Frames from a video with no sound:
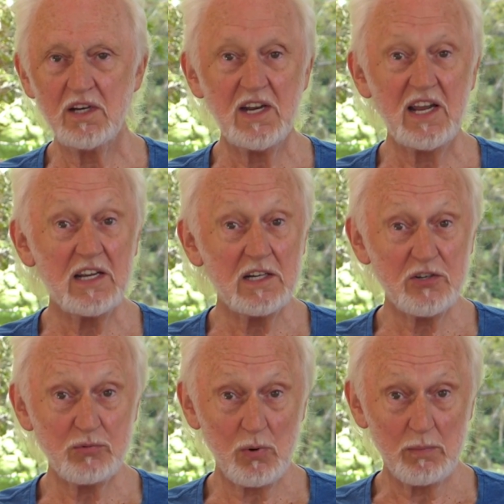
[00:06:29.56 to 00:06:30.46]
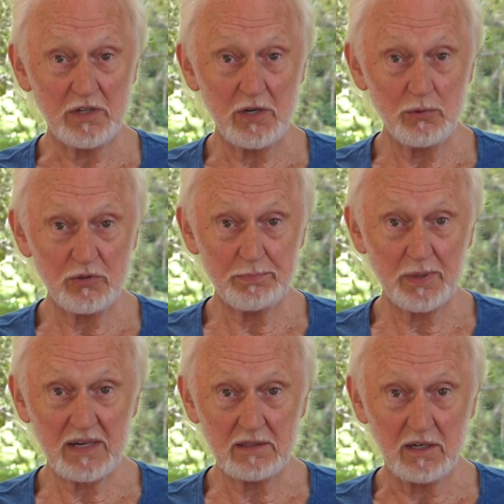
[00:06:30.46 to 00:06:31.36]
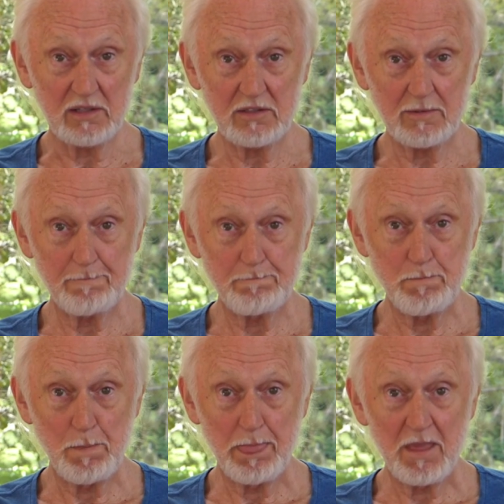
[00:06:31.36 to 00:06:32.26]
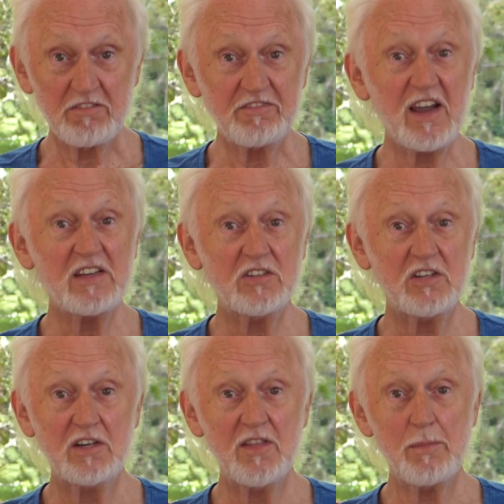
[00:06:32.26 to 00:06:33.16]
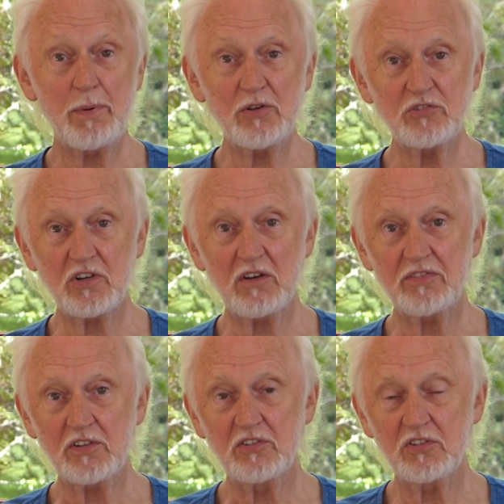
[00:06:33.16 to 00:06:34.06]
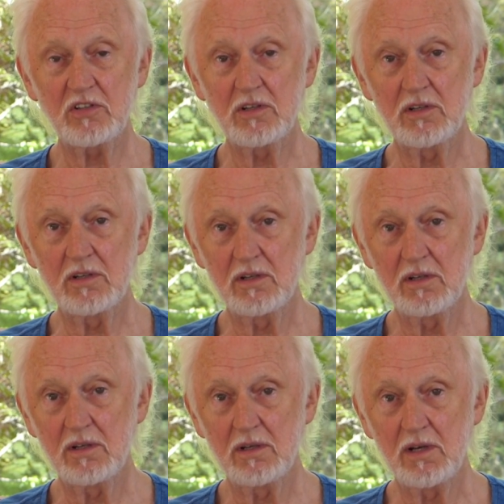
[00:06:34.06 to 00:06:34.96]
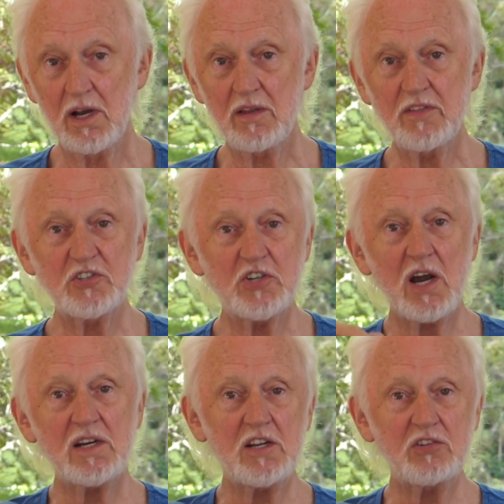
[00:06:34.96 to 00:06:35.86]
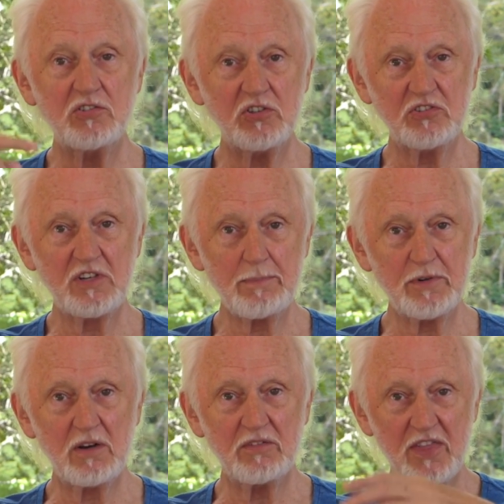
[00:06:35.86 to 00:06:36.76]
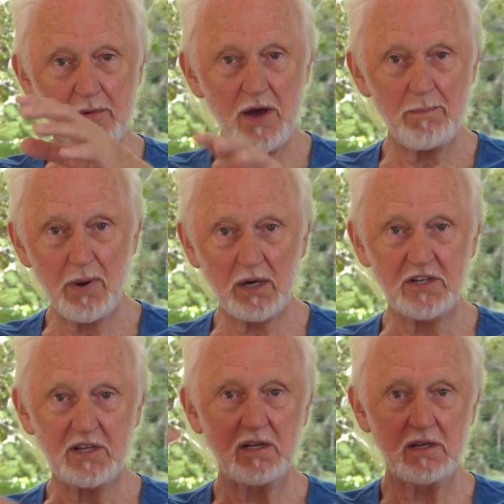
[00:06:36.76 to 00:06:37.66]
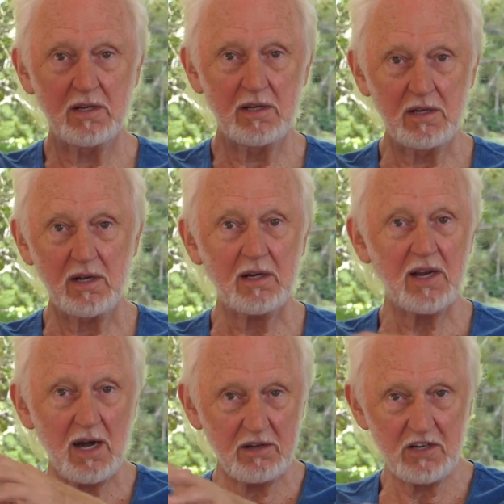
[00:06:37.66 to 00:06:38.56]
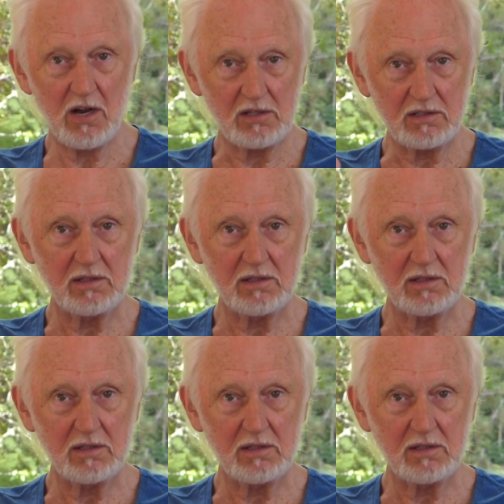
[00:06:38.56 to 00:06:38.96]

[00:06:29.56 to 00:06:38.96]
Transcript: English woman who was pregnant, fainted in the post office, and the Chinese just stepped over the body and carried on.